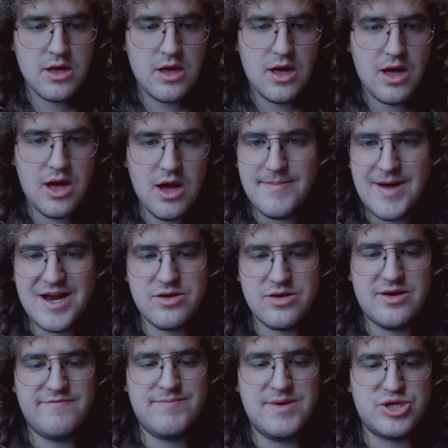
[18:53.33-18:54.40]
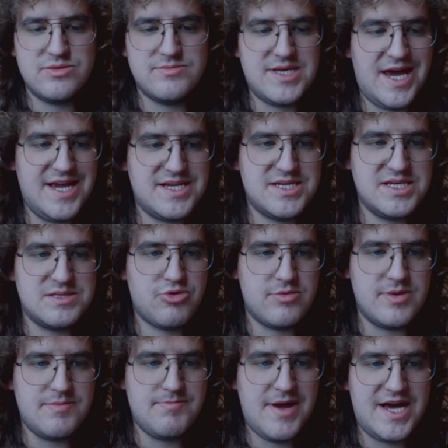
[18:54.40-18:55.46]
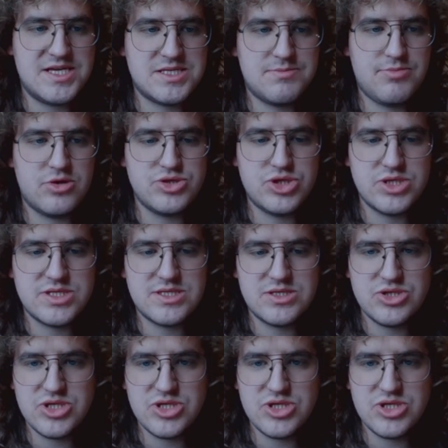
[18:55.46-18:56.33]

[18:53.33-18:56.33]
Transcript: I don't know if bishop takes is probably best, but just